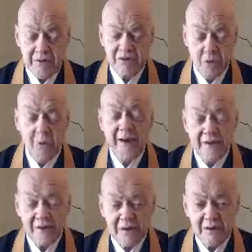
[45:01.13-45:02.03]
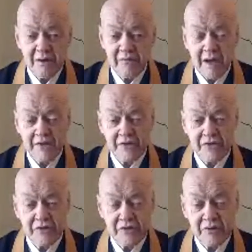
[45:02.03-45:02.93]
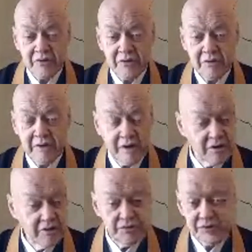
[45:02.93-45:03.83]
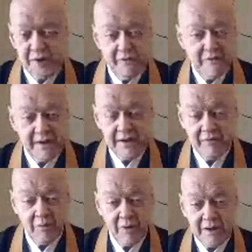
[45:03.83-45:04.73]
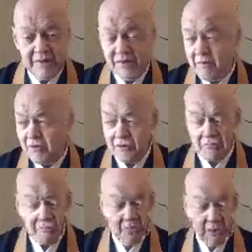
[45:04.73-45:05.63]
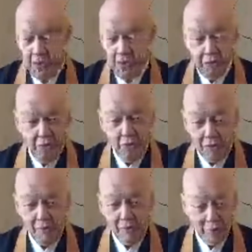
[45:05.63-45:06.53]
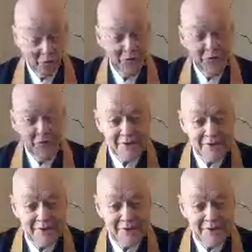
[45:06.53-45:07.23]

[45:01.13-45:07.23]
quality of consciousness that includes everything and everyone, even the most horrible person, which we have a